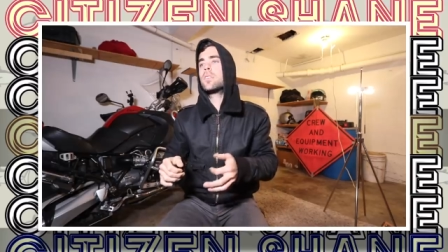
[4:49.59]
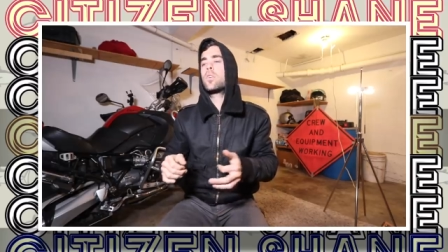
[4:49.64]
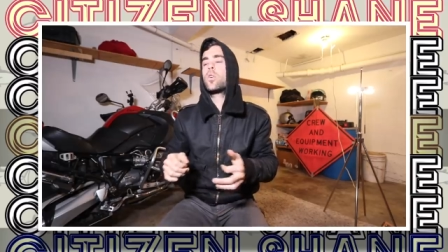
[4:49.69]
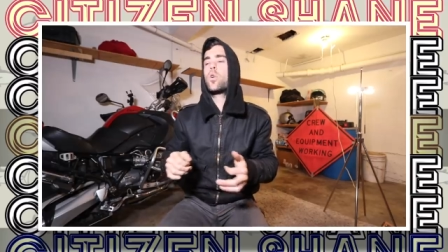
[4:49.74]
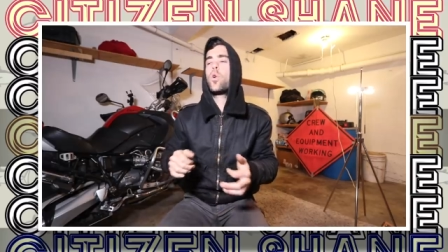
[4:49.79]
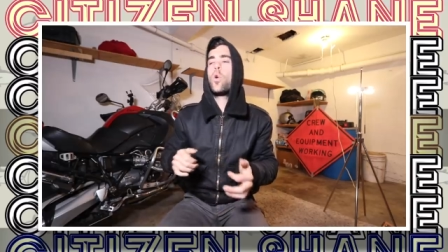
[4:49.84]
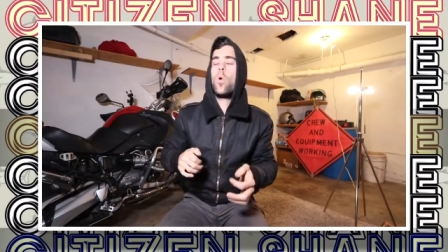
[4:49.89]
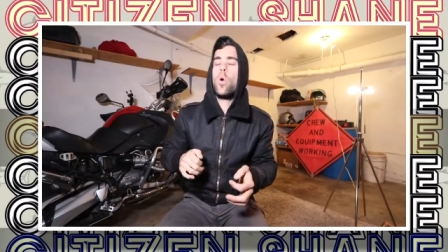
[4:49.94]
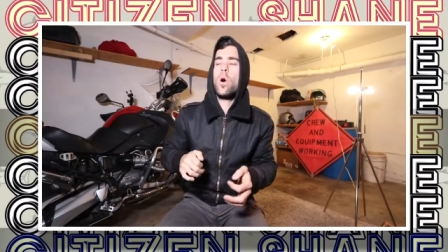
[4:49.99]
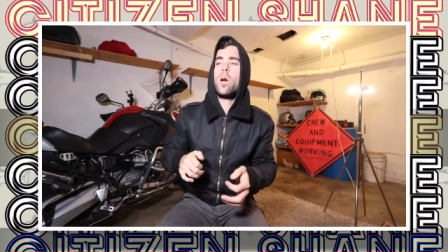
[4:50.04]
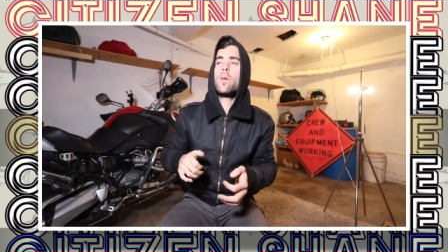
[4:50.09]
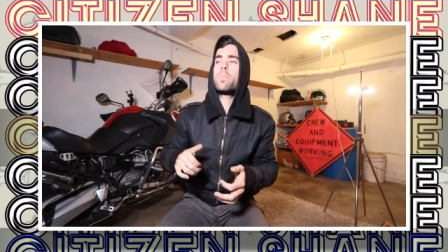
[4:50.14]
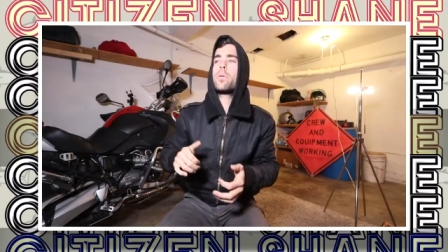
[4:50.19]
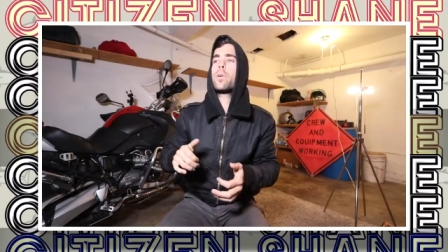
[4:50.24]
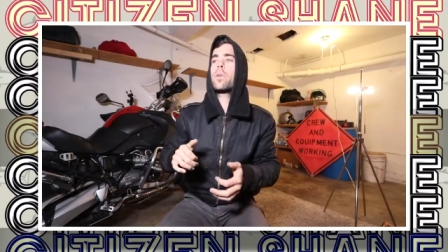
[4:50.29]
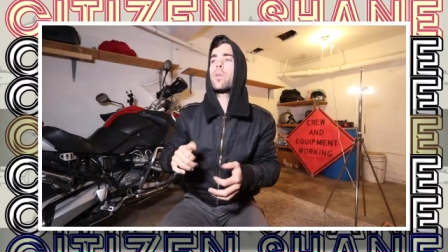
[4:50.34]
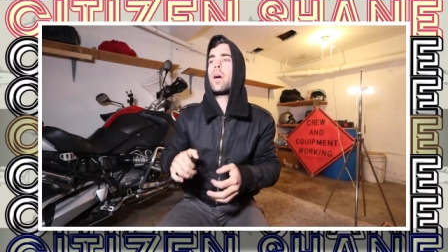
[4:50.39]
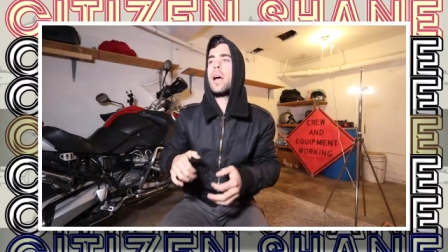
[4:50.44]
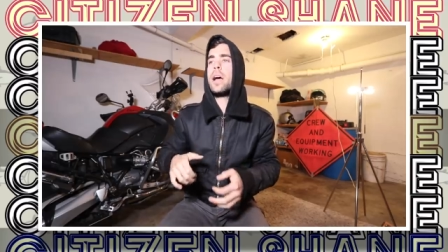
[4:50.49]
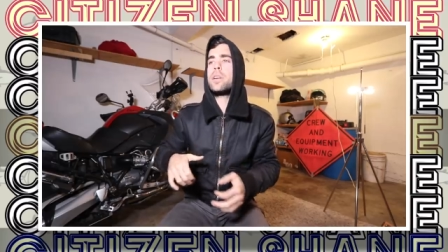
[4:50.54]
chord
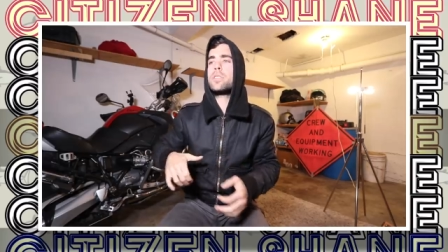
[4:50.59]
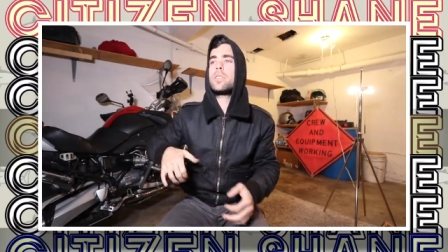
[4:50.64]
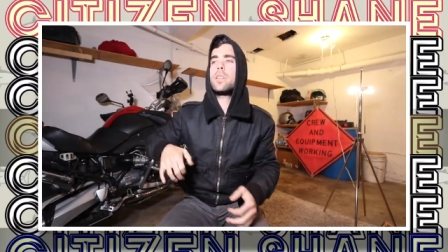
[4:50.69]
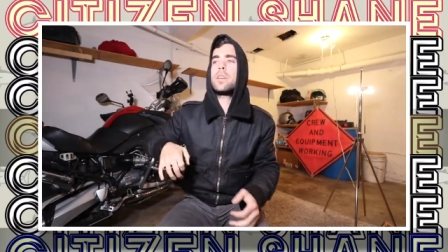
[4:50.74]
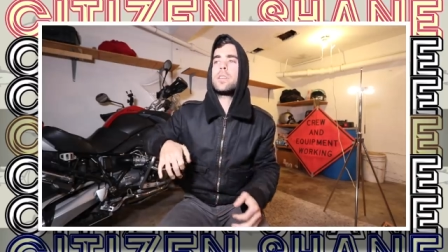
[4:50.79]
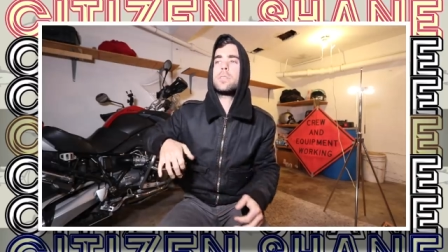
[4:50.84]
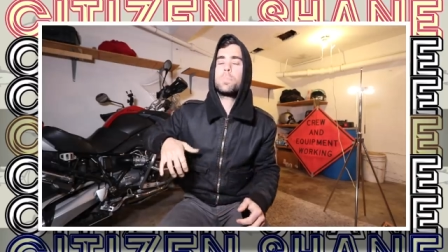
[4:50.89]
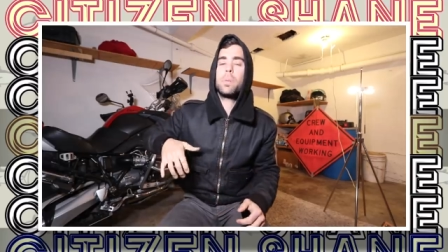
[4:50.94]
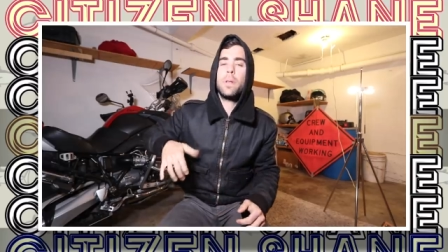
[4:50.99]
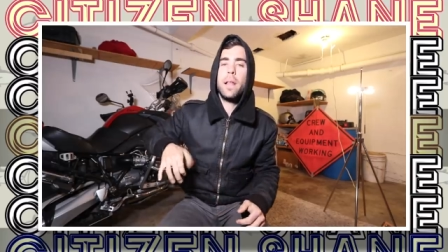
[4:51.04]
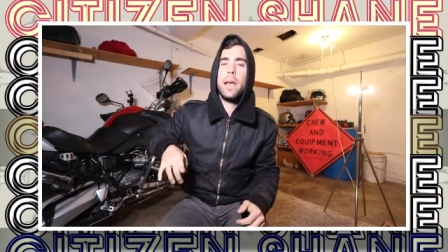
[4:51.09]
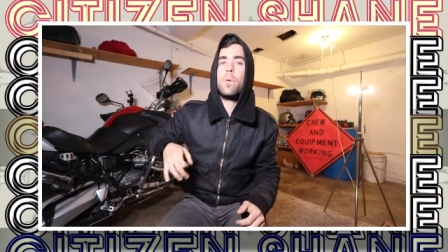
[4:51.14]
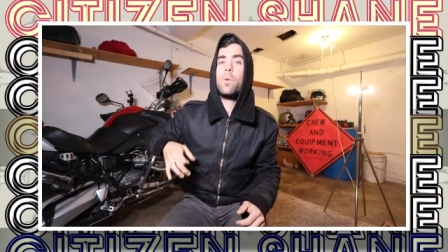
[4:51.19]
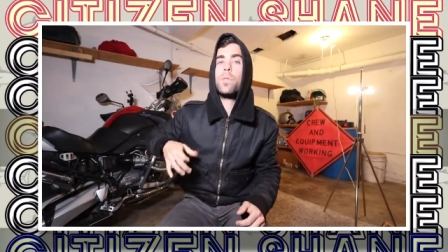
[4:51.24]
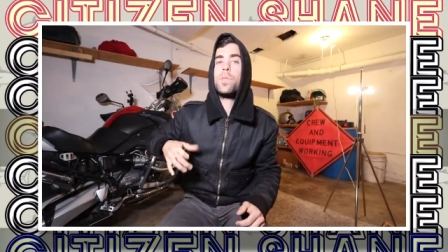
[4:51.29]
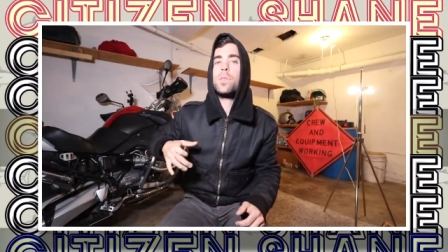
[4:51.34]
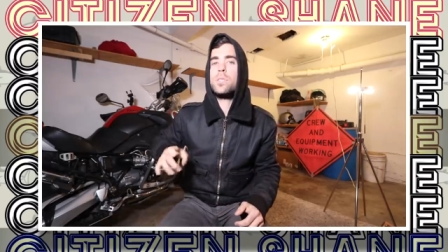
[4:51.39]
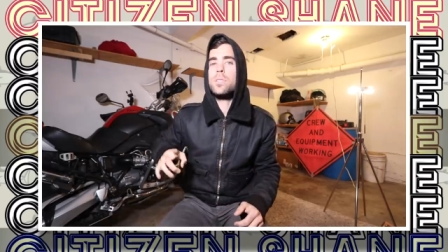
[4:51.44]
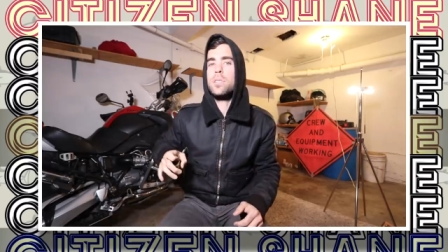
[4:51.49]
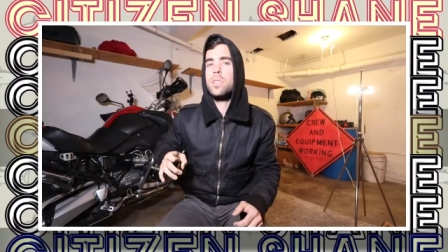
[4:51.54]
progression that he's playing
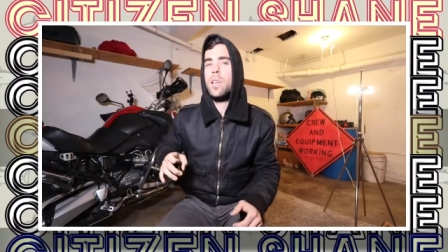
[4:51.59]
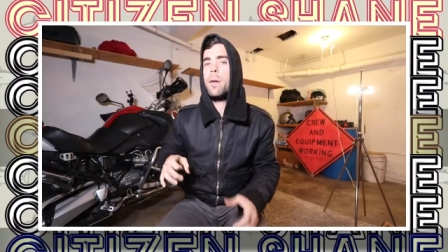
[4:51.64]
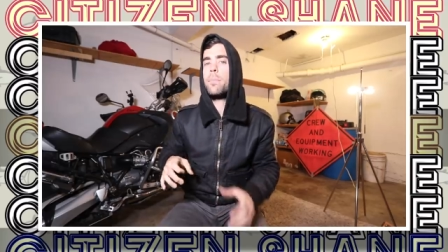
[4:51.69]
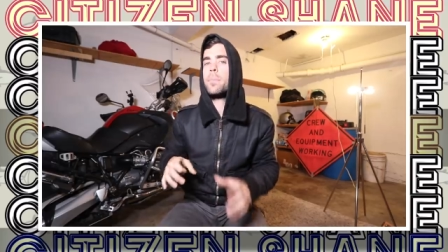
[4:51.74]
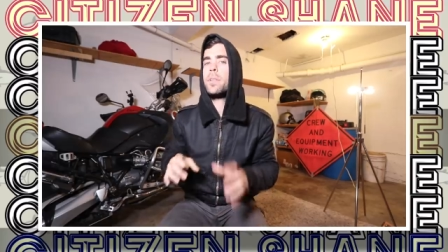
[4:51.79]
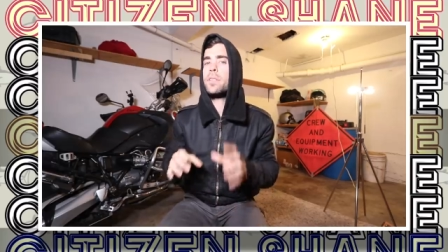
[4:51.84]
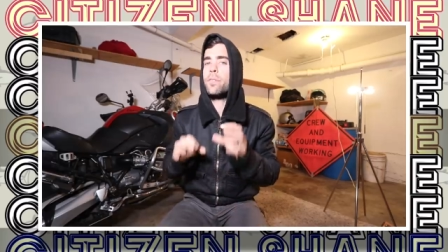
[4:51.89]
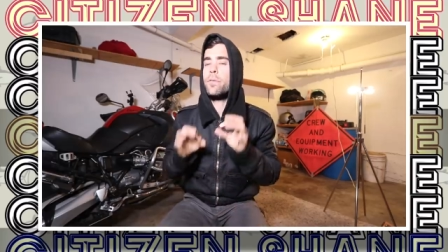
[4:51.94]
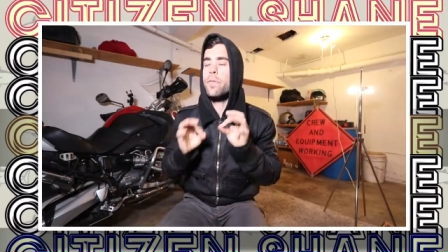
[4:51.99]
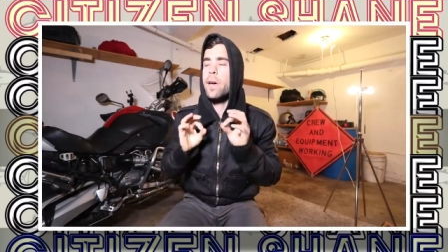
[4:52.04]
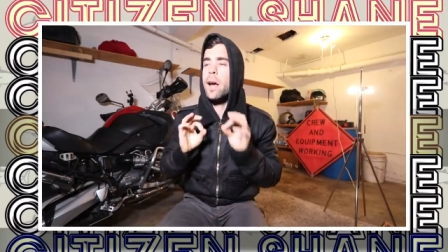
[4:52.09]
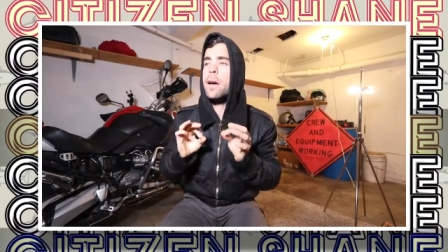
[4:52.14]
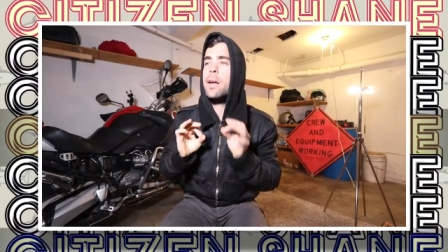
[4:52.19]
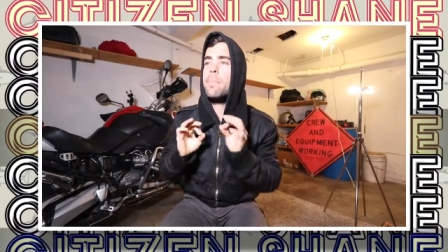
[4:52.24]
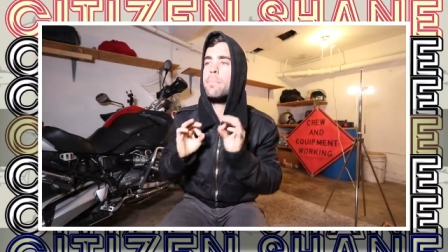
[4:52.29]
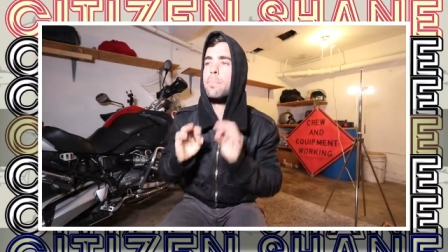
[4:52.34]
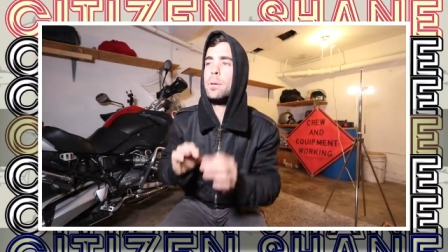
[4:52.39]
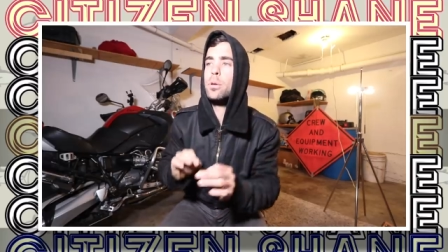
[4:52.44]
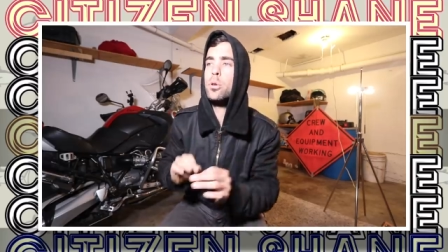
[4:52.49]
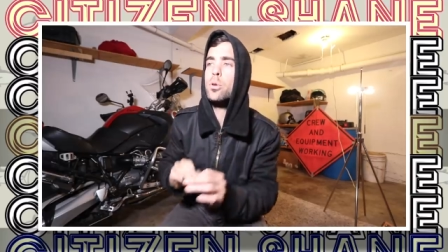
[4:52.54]
with his thumb that's very
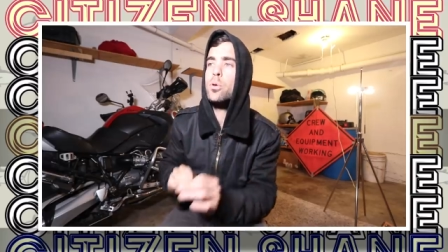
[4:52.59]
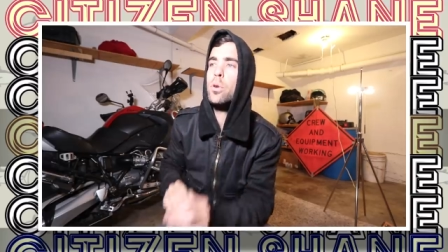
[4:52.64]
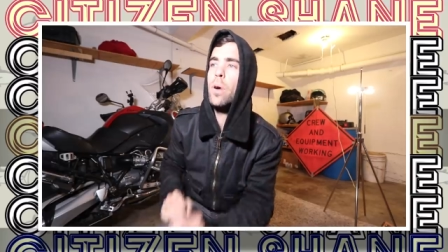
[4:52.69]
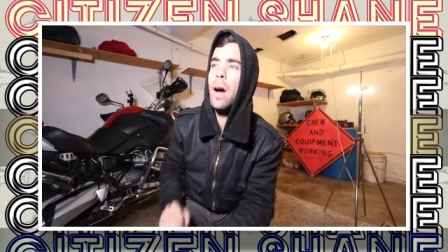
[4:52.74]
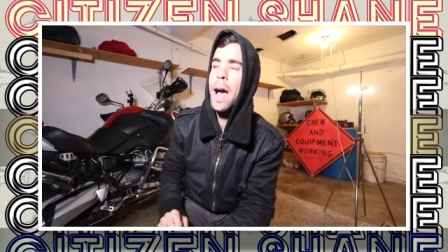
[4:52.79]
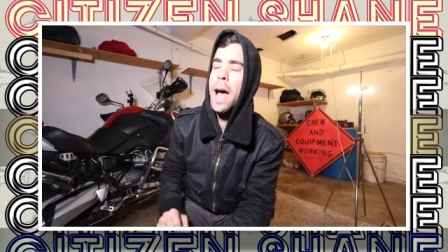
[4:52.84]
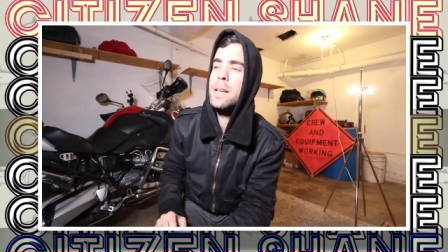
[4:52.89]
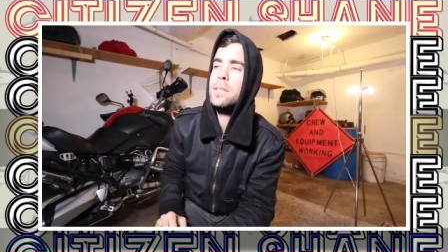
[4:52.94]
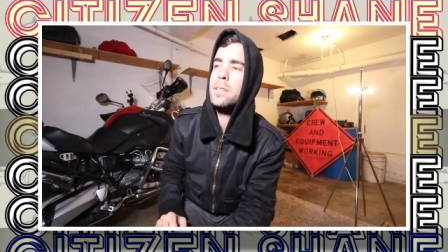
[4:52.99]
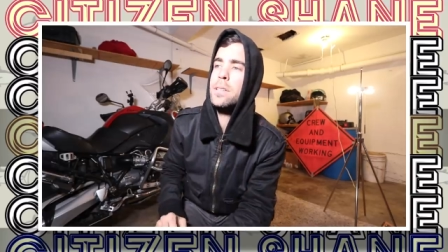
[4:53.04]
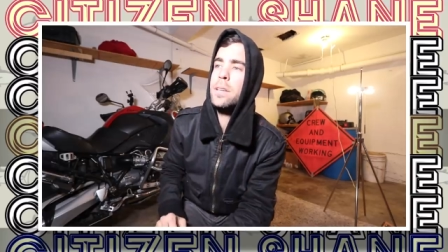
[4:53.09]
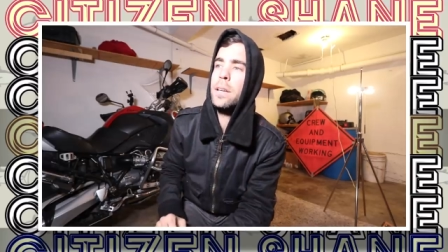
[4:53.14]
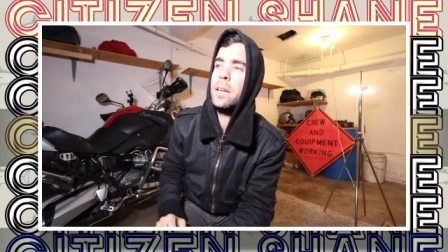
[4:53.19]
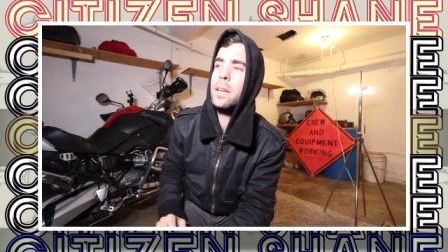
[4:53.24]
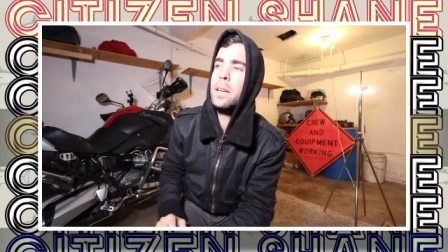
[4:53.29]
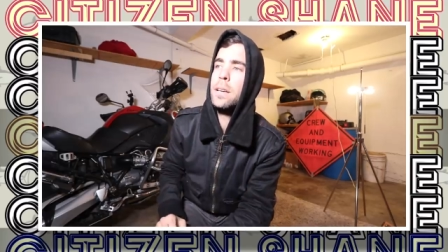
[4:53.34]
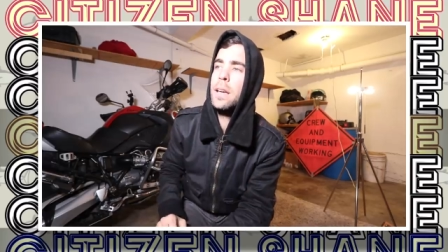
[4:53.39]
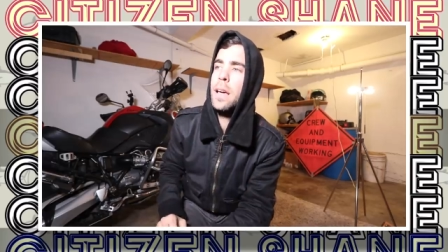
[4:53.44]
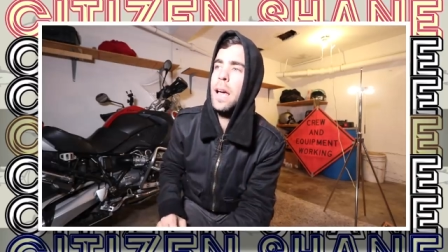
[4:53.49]
bluegrassy.